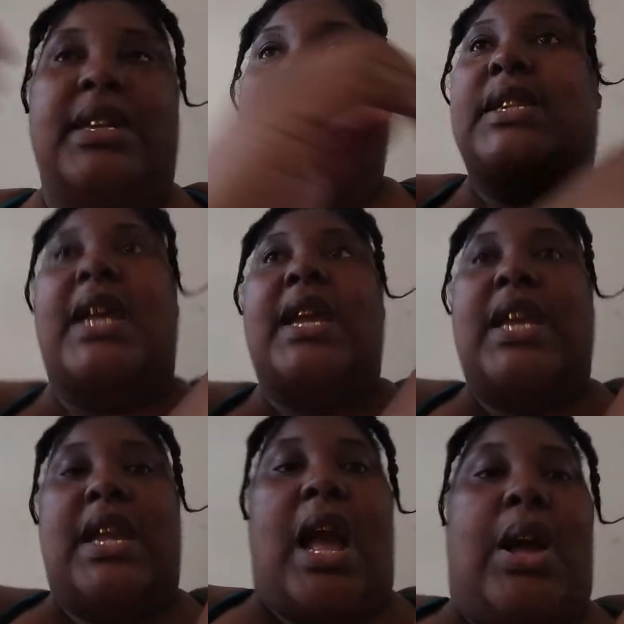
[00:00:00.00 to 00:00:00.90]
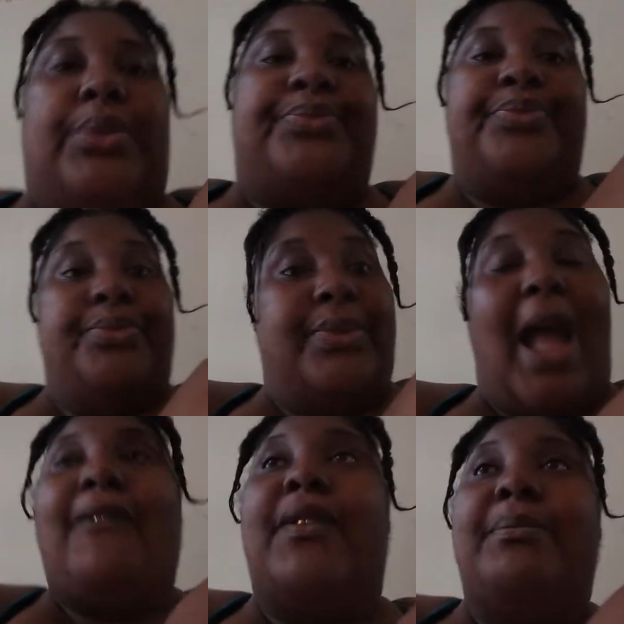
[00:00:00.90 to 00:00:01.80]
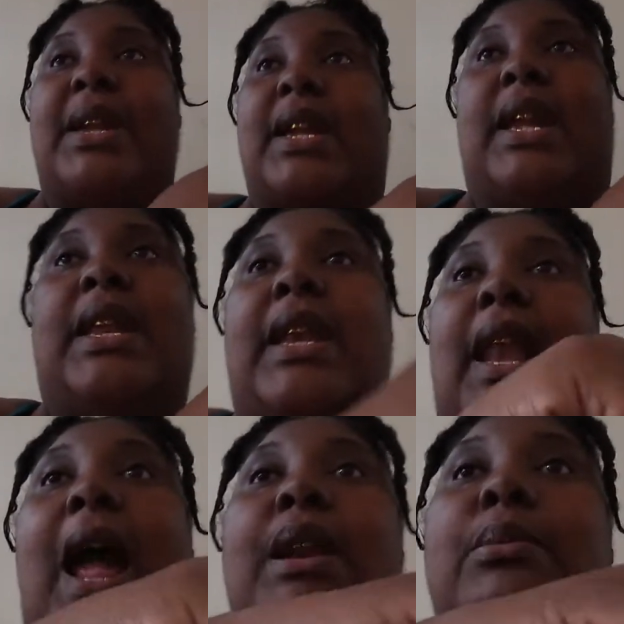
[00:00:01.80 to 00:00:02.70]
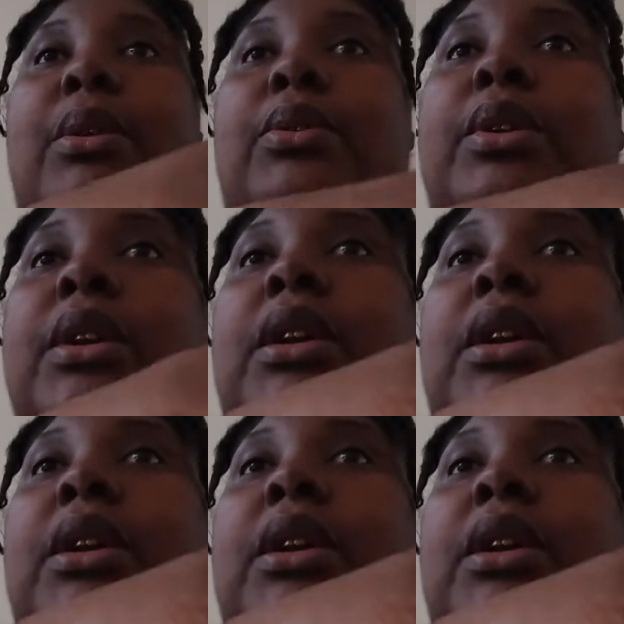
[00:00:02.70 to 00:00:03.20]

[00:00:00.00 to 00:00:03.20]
this ain't it, y'all. Not for me. Not no more.